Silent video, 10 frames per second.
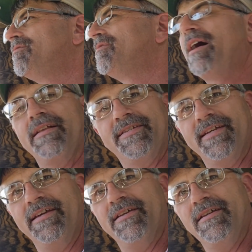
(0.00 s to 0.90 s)
you're not
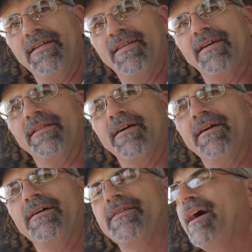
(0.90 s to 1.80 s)
seeing anything
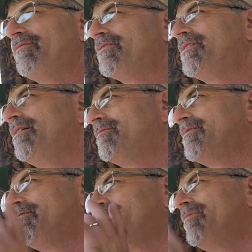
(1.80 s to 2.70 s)
like us half the time,
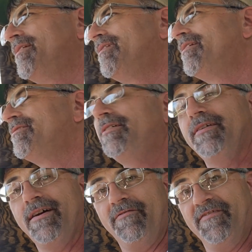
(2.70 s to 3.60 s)
because everybody thinks, oh,
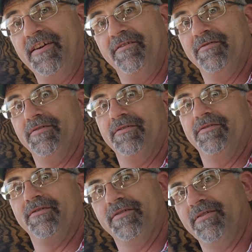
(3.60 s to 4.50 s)
you got feeders and
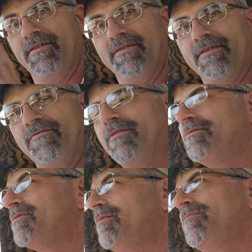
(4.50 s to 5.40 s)
you're seeing stuff all
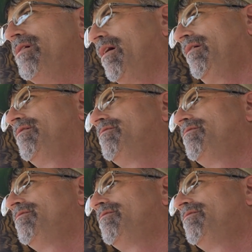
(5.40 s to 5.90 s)
the time. Nah,